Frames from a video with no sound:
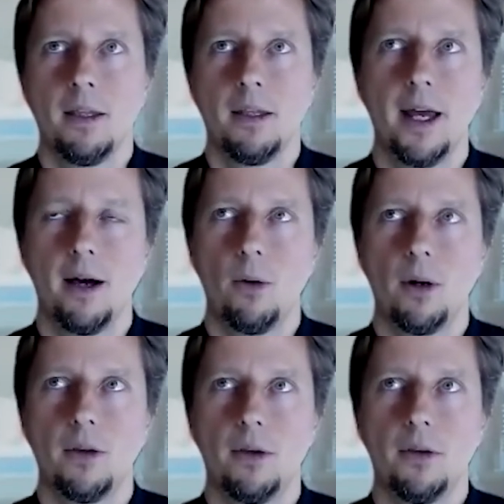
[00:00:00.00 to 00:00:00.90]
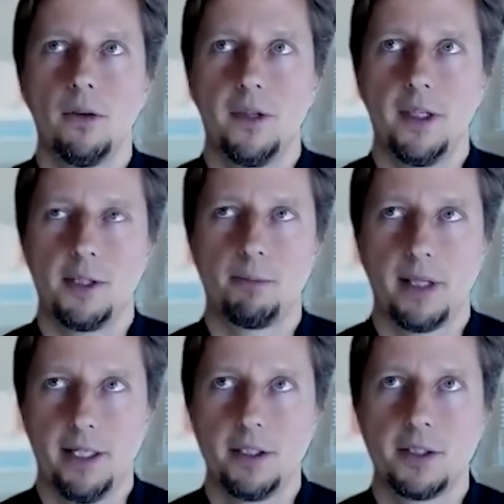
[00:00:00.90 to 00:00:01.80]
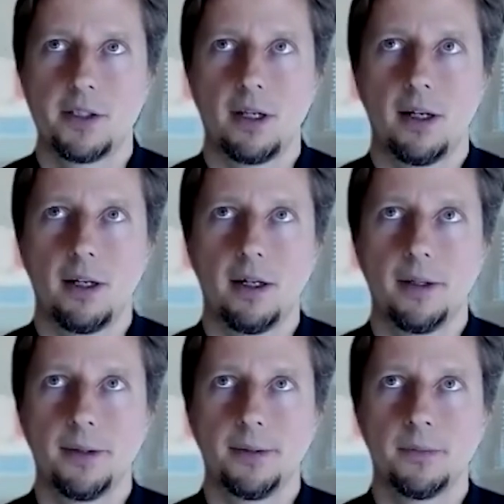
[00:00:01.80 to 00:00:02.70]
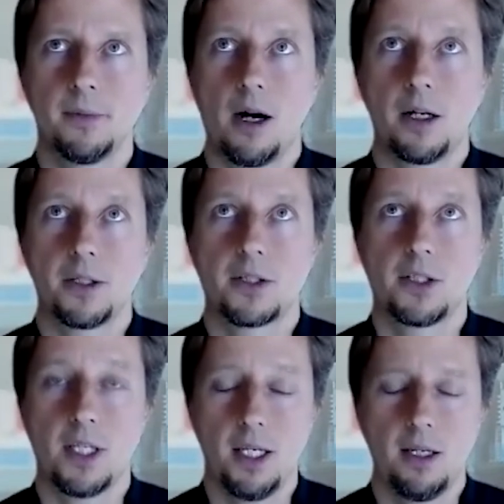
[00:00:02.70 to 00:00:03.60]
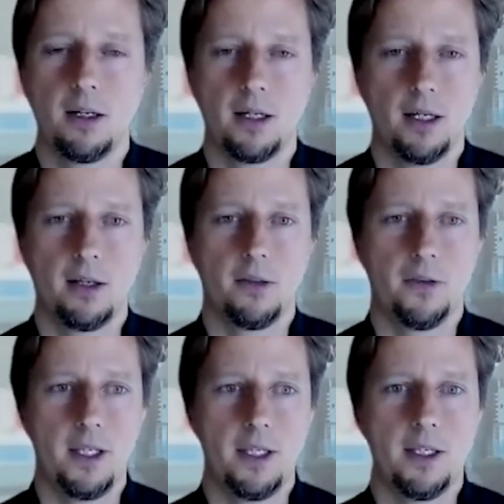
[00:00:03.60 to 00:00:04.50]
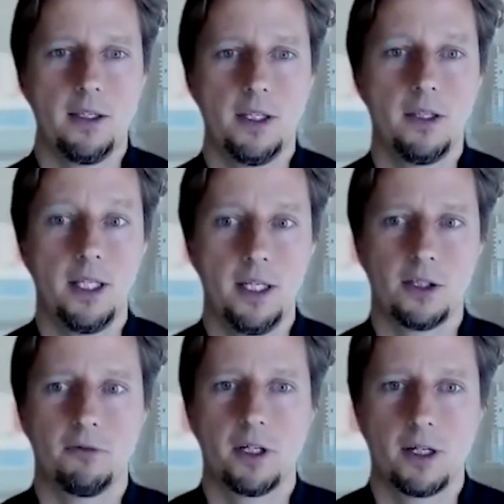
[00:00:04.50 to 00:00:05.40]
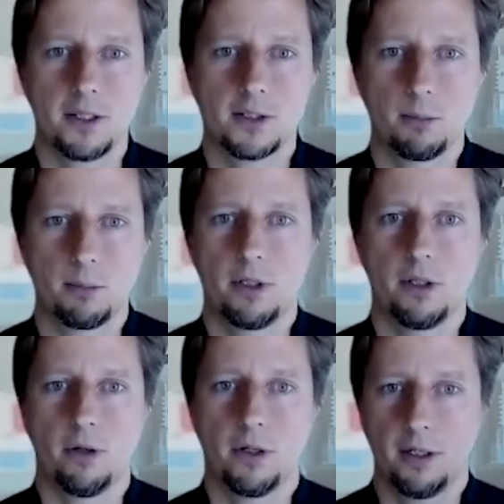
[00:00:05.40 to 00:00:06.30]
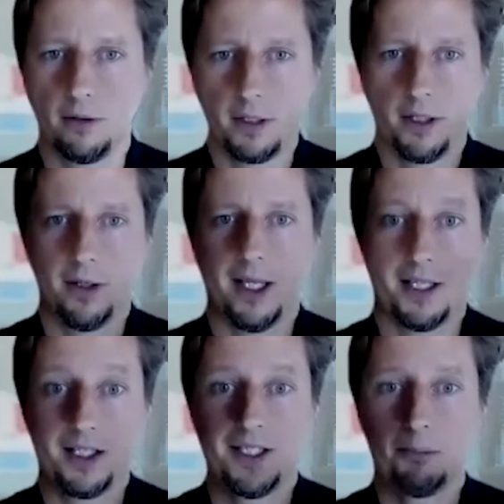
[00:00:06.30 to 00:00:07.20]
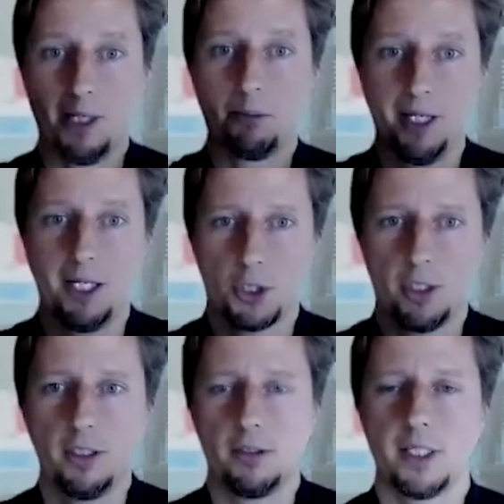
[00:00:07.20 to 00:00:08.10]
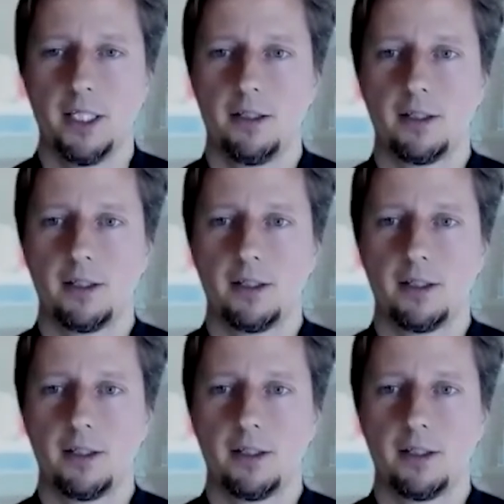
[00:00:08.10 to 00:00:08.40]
Now, these players are seeing the needs of the customer on a like they see the big picture, right?